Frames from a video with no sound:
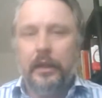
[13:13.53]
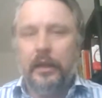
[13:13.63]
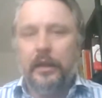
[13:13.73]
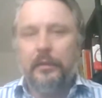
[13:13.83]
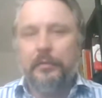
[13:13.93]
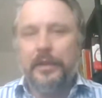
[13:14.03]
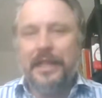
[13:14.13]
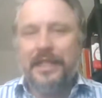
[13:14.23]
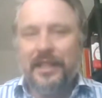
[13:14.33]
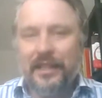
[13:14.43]

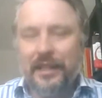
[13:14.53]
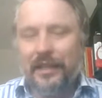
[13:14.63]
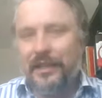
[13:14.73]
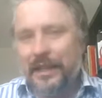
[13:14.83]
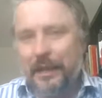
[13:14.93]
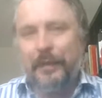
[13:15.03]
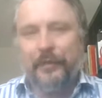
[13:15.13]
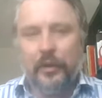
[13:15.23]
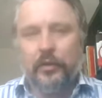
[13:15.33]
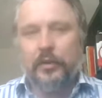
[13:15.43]
There's like The Man
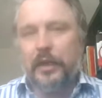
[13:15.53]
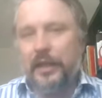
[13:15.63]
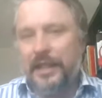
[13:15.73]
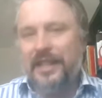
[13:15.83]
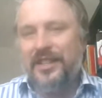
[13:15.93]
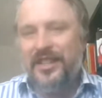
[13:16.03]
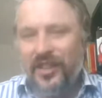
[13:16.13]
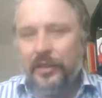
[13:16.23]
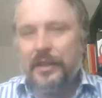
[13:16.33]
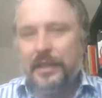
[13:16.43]
with the Golden Gun, there's a
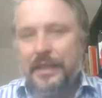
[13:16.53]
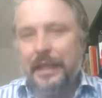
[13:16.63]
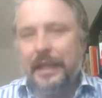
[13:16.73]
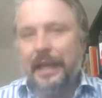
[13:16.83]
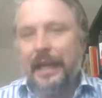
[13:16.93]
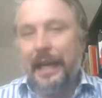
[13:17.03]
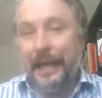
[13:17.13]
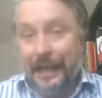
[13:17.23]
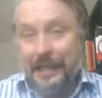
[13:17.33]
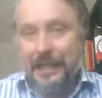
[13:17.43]
lot to say
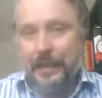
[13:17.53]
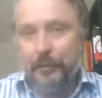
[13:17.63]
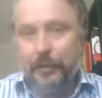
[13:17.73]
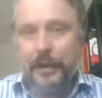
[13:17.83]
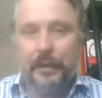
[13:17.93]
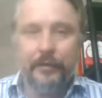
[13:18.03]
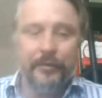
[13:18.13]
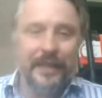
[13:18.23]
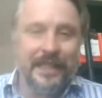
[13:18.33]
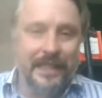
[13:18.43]
against it, but the
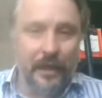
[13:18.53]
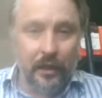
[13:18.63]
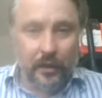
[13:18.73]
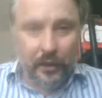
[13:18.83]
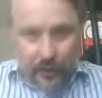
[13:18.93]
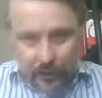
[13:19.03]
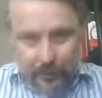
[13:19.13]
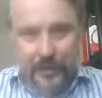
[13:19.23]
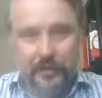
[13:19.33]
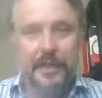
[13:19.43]
things that are good
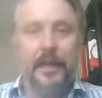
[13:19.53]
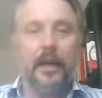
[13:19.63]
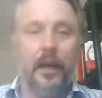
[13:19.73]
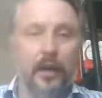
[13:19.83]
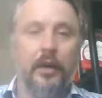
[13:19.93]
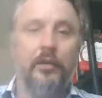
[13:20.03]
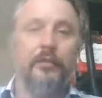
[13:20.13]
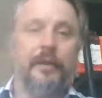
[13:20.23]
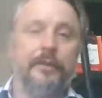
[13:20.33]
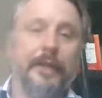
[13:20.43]
about it are
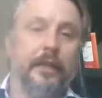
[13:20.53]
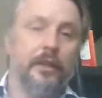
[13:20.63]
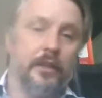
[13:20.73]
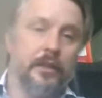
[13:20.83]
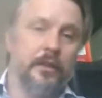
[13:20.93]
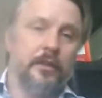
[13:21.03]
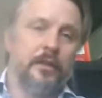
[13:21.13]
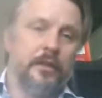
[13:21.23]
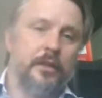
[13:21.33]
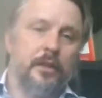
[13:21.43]
very good.
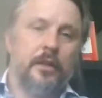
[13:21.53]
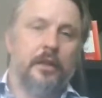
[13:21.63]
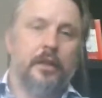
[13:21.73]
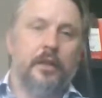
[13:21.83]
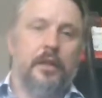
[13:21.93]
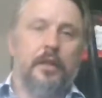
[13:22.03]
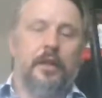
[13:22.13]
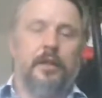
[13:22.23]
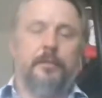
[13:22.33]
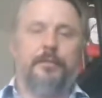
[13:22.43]

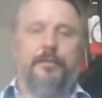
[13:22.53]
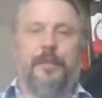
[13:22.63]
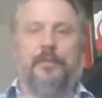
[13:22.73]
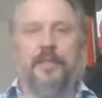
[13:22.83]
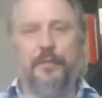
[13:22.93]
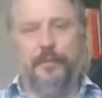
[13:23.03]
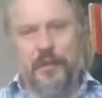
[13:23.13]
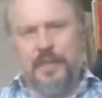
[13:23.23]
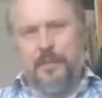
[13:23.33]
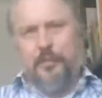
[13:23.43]
It was the
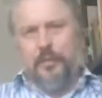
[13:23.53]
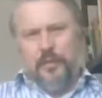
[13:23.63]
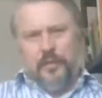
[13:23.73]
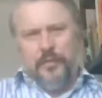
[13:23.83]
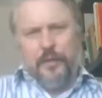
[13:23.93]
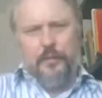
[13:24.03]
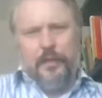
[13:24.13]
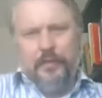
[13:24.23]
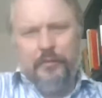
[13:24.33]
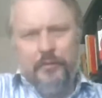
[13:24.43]
first Bond film.
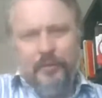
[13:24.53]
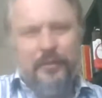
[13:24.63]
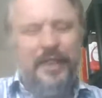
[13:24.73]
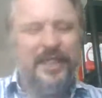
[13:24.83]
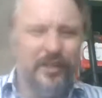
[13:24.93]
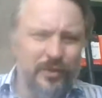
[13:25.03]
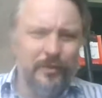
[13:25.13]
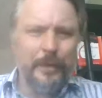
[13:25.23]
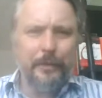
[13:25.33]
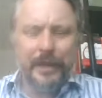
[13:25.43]
I sort
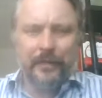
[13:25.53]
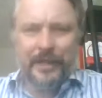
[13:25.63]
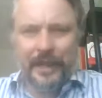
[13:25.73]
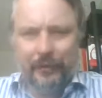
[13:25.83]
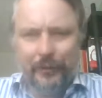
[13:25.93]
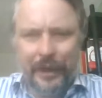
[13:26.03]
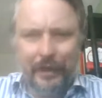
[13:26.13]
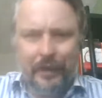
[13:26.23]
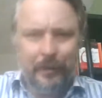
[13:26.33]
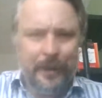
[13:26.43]
of remember Never Say Never
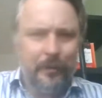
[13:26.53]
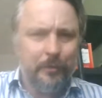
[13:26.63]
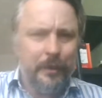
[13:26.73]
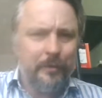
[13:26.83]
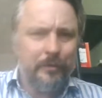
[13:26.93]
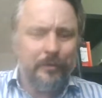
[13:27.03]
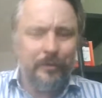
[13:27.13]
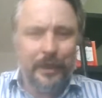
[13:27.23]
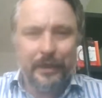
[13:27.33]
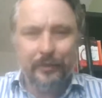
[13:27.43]
Again coming out, but
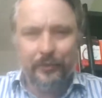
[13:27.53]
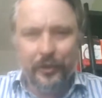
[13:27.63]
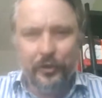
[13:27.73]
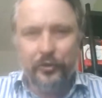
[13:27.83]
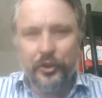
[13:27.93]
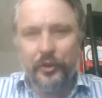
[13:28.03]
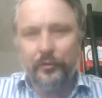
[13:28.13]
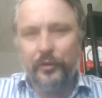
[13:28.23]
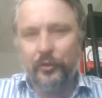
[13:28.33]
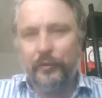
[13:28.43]
my confusion
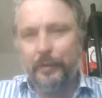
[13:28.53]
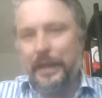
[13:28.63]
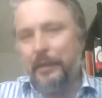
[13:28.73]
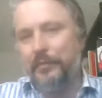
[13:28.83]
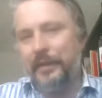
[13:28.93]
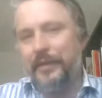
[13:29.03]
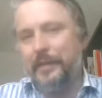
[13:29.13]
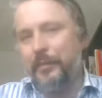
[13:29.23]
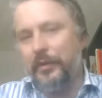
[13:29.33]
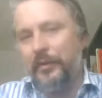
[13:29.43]
of Connery being a
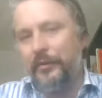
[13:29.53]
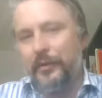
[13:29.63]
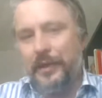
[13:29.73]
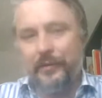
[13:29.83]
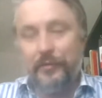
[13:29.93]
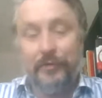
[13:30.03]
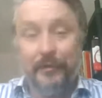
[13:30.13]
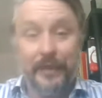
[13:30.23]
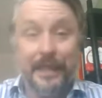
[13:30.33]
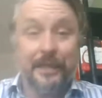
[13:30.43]
previous Bond, I thought it was a
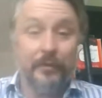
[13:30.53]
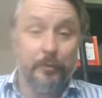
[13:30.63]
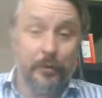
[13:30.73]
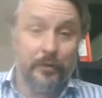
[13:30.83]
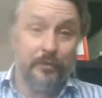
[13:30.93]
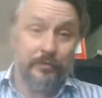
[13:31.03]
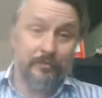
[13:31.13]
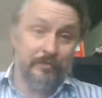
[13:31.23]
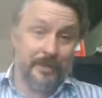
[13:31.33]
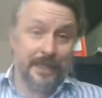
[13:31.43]
re-release of a Bond
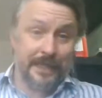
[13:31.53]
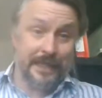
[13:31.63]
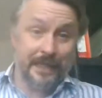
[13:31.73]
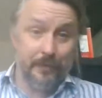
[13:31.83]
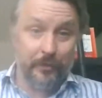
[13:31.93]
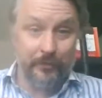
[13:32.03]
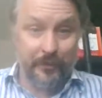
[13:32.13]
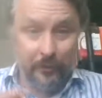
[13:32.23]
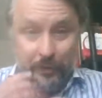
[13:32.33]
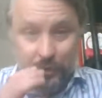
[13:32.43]
60s Bond
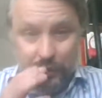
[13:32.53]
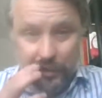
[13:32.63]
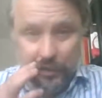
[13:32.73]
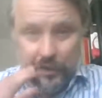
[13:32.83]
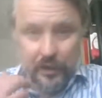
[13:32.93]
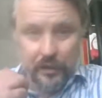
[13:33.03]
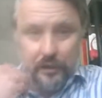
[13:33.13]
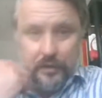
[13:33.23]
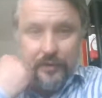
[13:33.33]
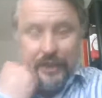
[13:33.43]
film.
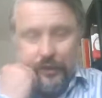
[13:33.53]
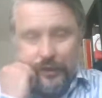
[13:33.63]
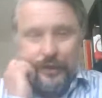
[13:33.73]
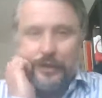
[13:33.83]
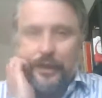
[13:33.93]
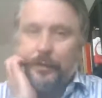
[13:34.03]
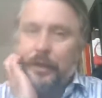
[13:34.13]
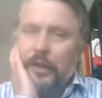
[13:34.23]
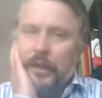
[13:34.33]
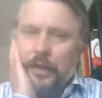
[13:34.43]
I was very young at the time.
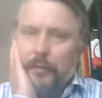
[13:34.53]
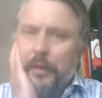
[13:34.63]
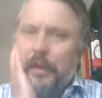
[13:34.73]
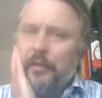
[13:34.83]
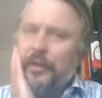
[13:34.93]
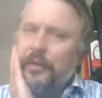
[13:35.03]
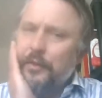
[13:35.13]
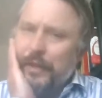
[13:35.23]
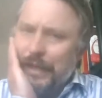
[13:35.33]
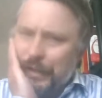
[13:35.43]
But A View
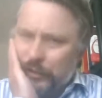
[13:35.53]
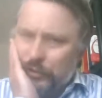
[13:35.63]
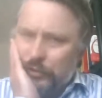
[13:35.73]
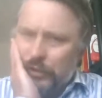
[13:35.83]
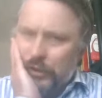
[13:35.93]
to a Kill,